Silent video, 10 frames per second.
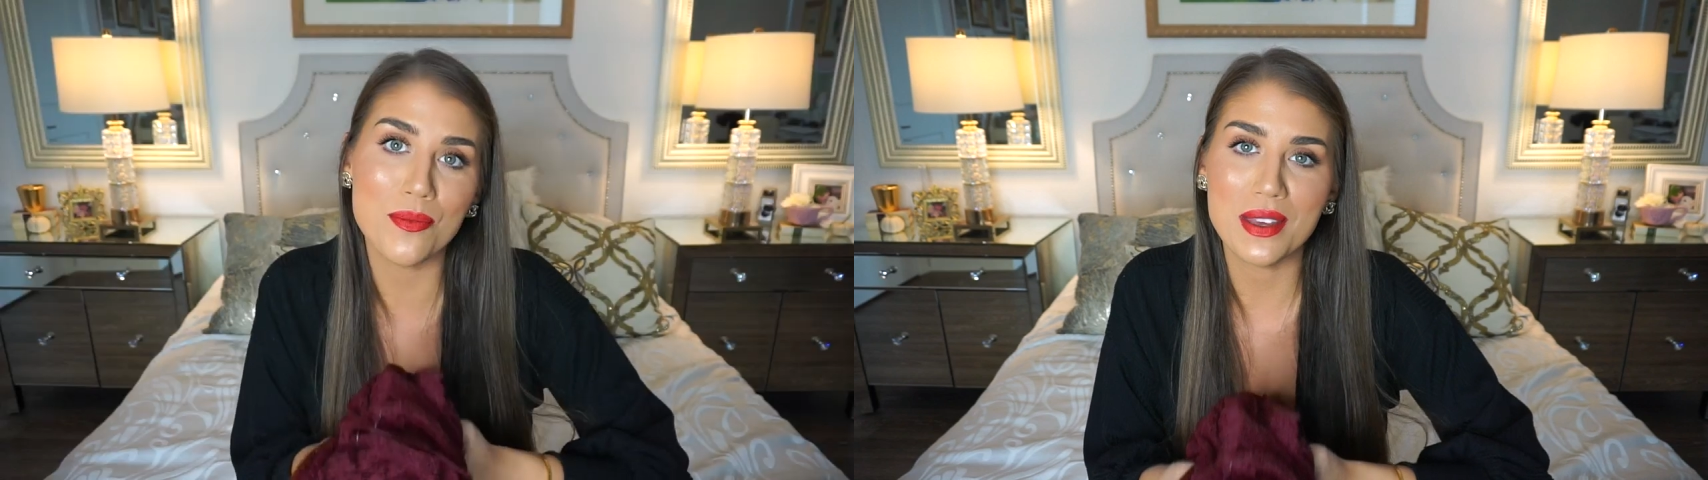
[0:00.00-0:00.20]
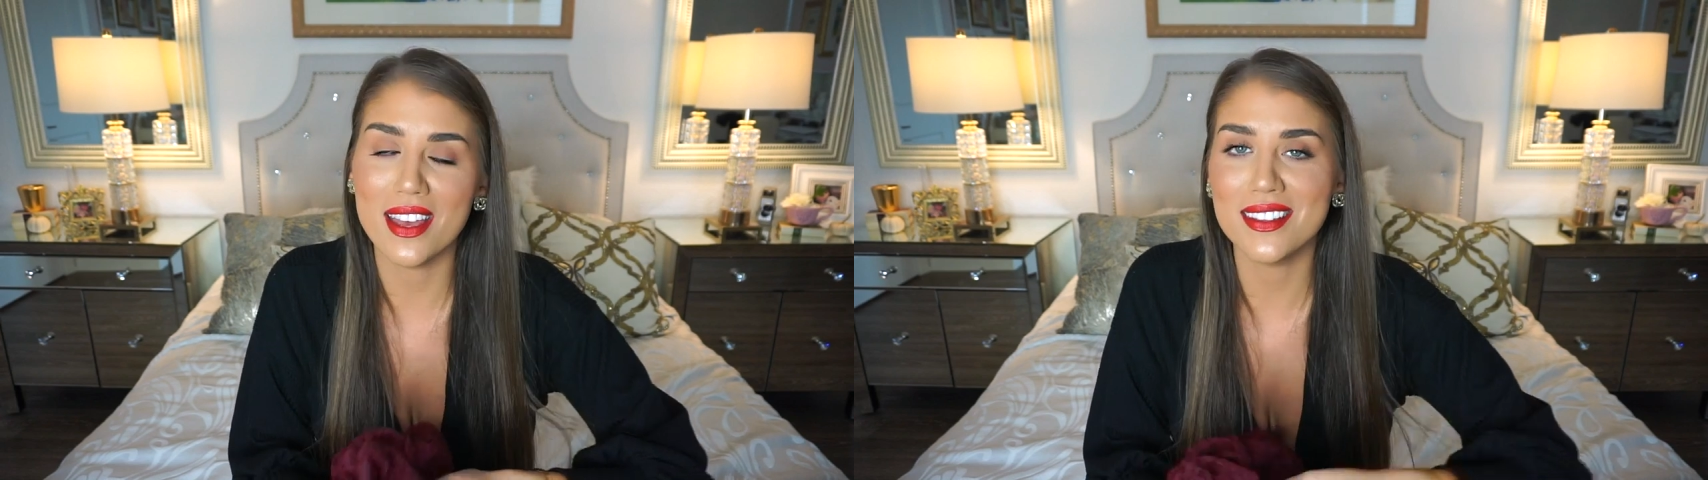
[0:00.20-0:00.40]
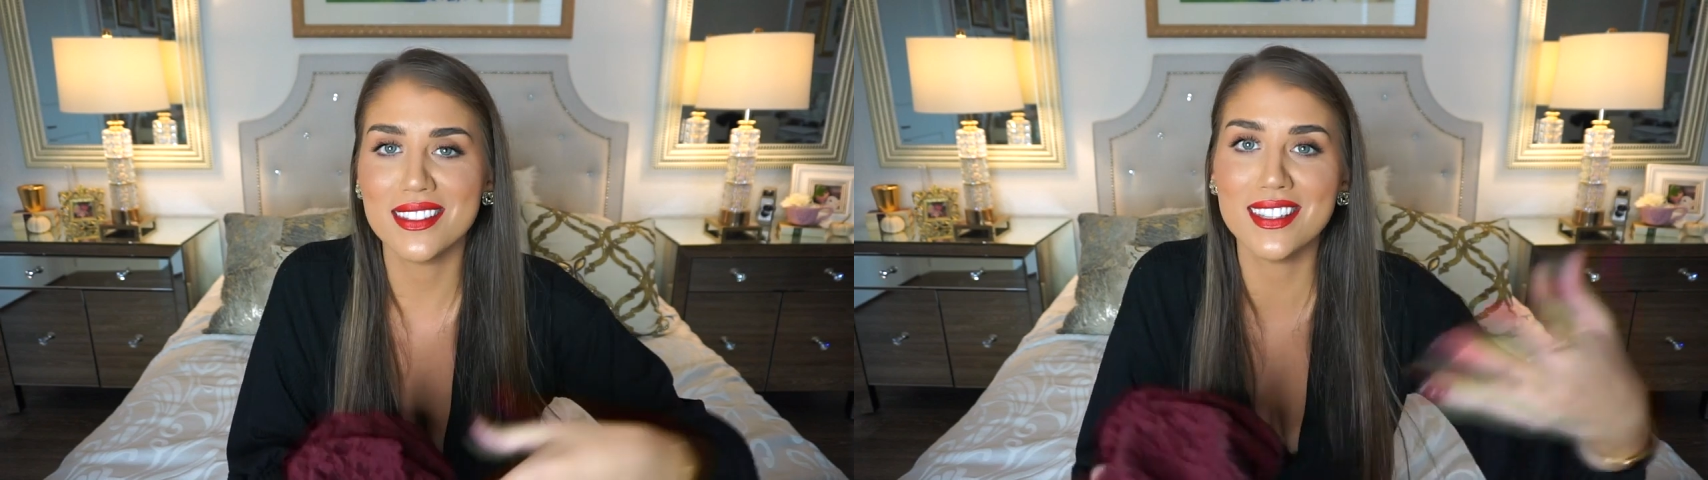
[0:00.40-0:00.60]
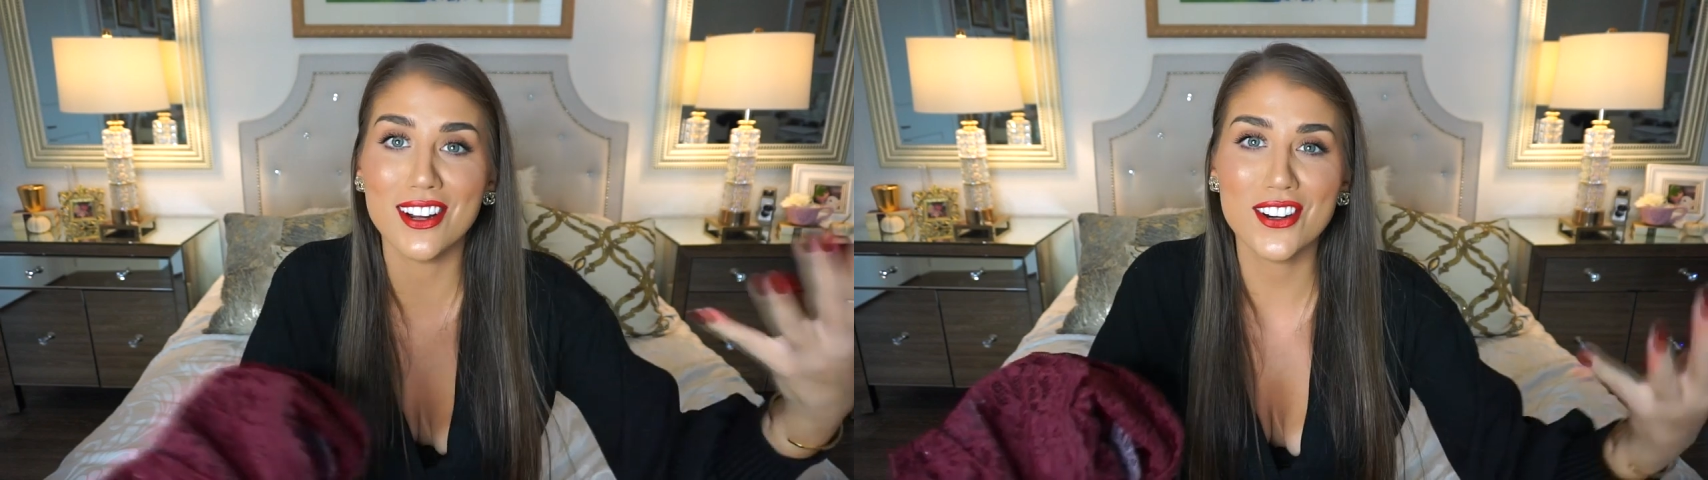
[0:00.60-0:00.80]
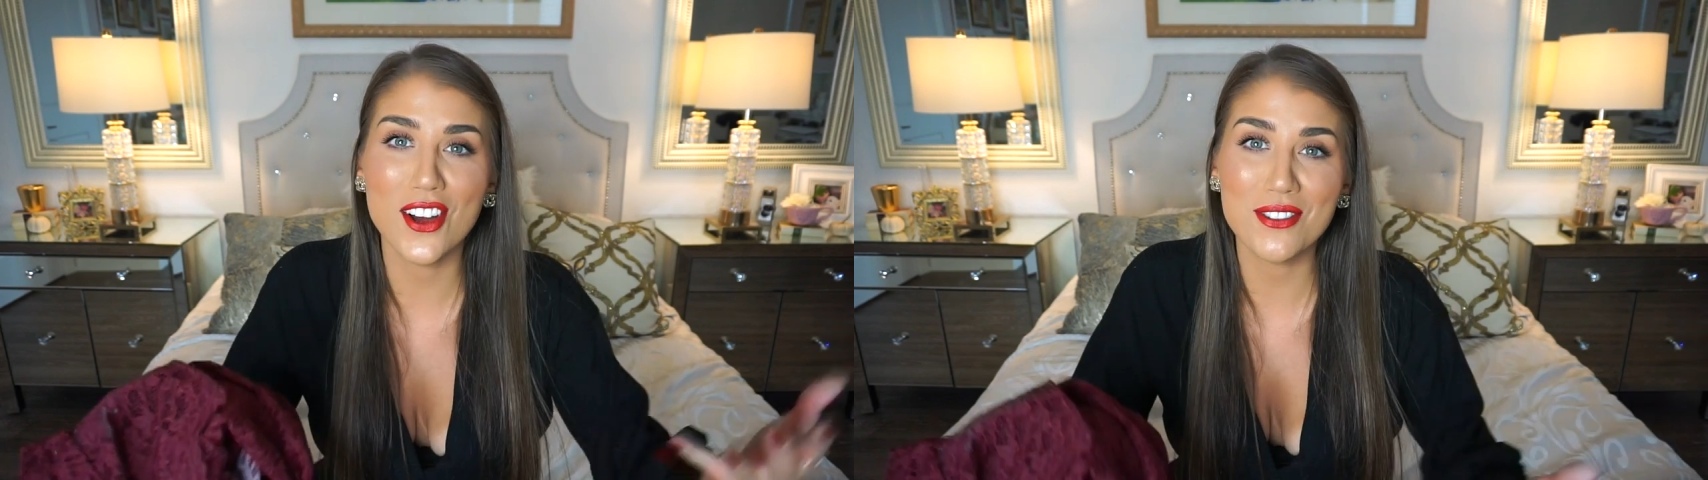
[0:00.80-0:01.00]
out because
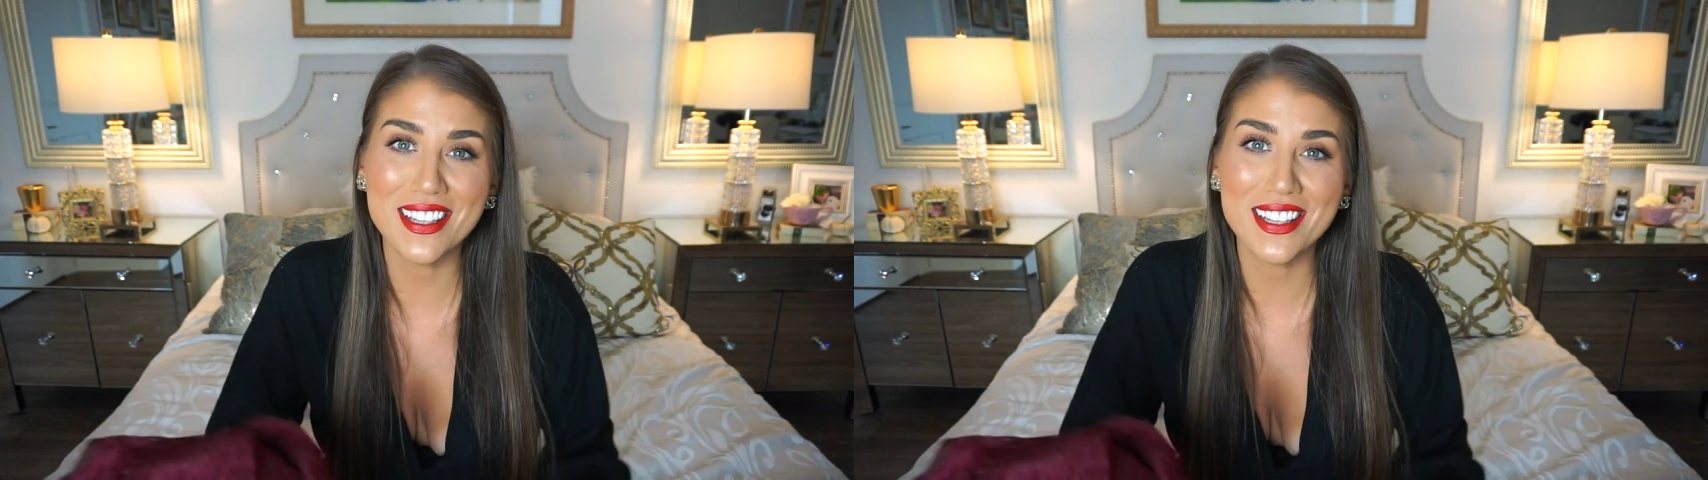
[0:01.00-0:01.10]
they're not